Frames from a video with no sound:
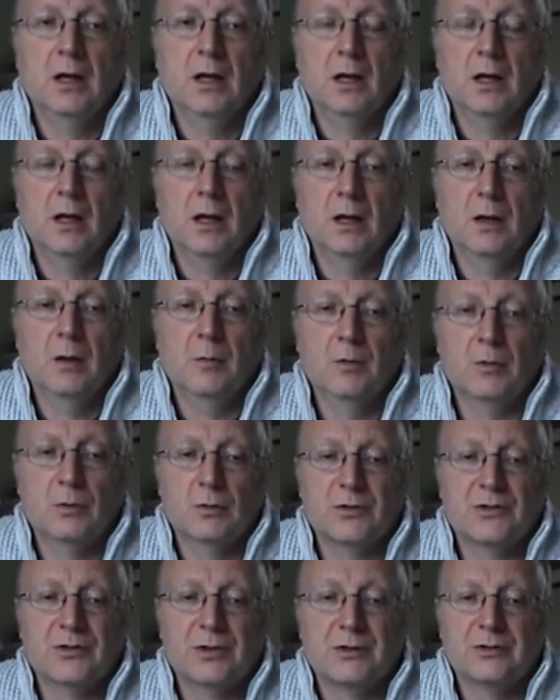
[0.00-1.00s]

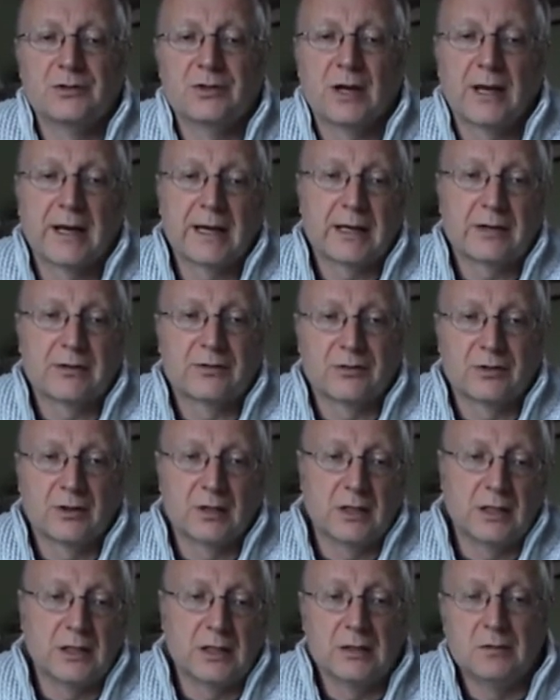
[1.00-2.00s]
launch the attacks,
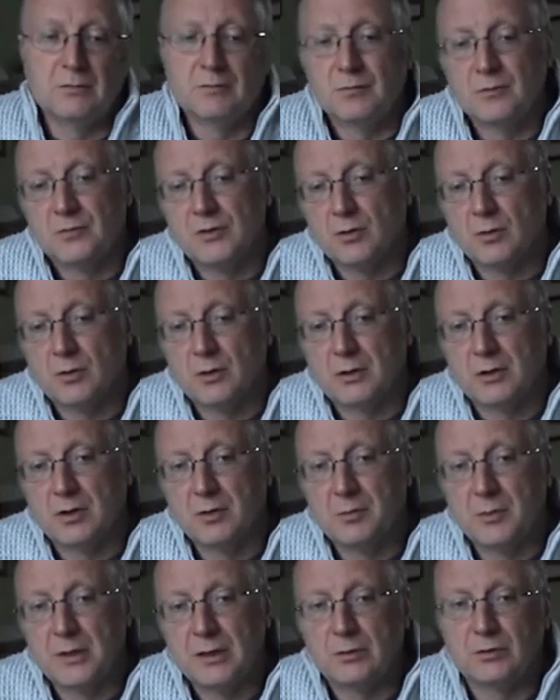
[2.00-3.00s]
the do I
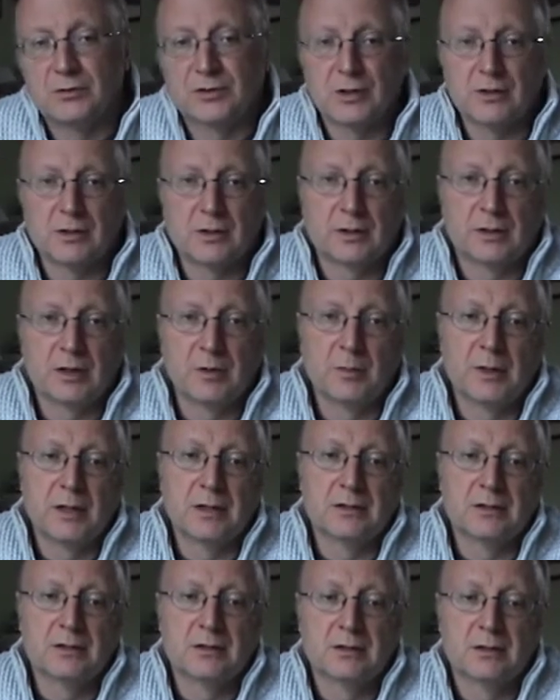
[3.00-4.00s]
commit or don't I
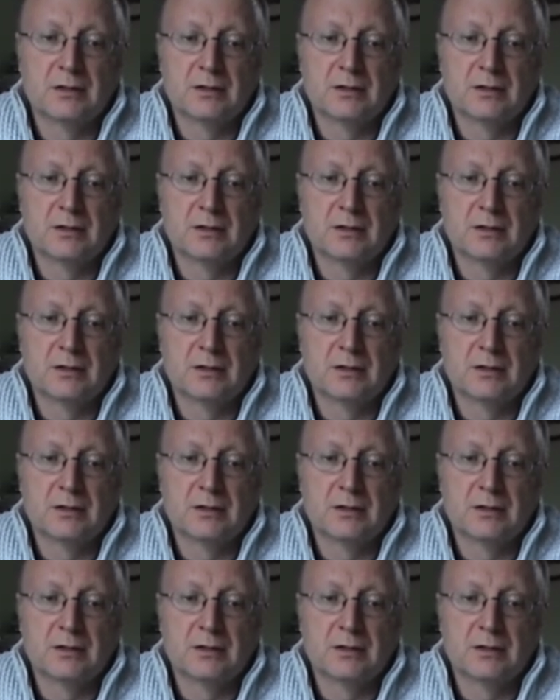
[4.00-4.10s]
commit